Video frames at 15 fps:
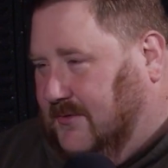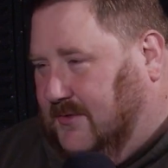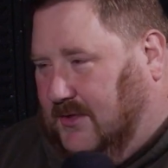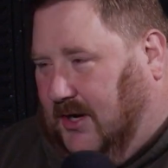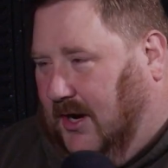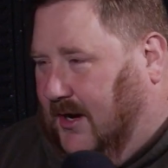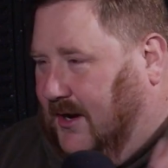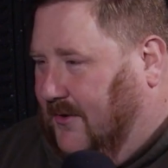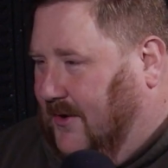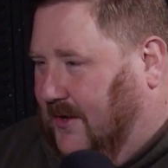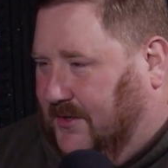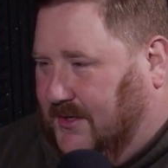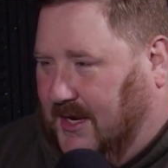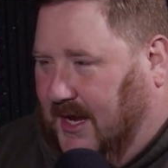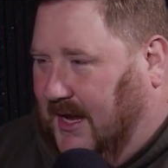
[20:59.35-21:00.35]
talking
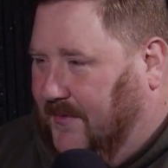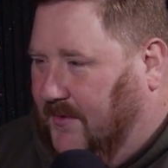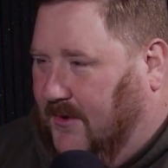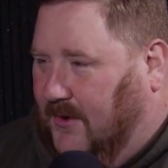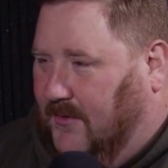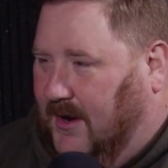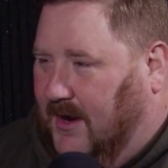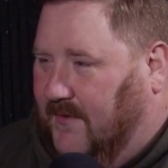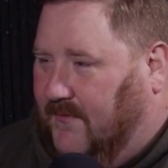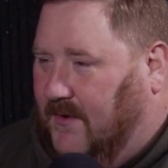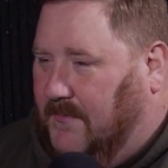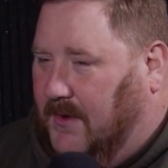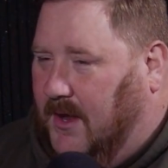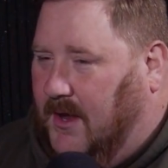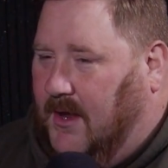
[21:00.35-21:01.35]
around the table or whatever.
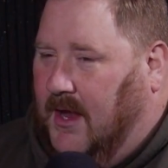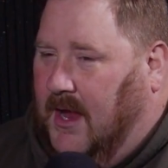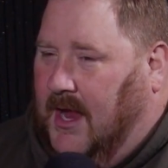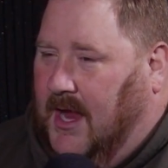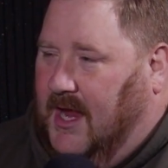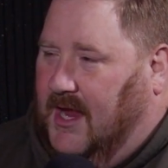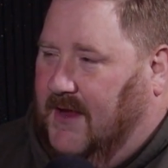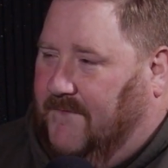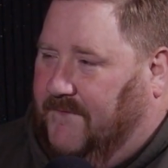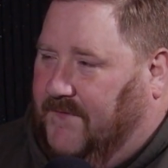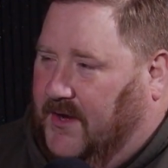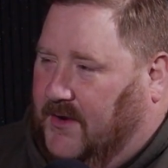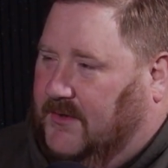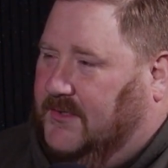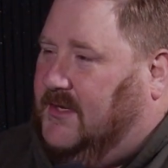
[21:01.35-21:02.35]
But it
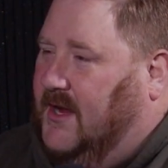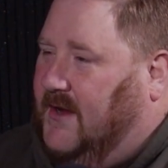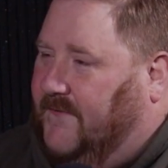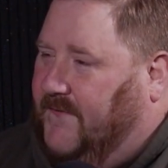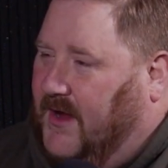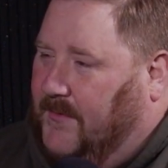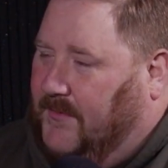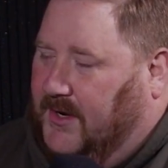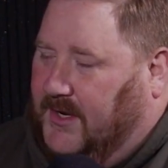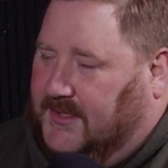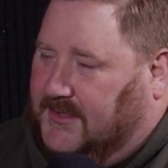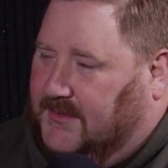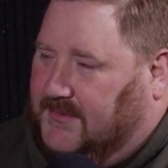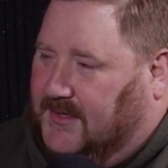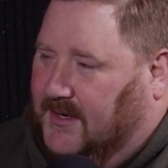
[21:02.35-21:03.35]
feels like family, and
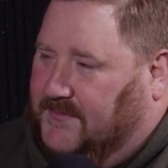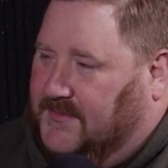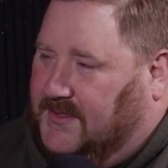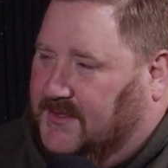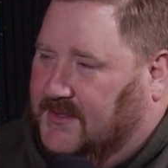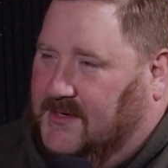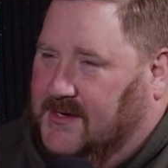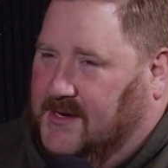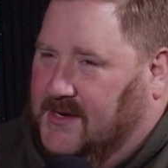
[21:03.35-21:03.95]
sometimes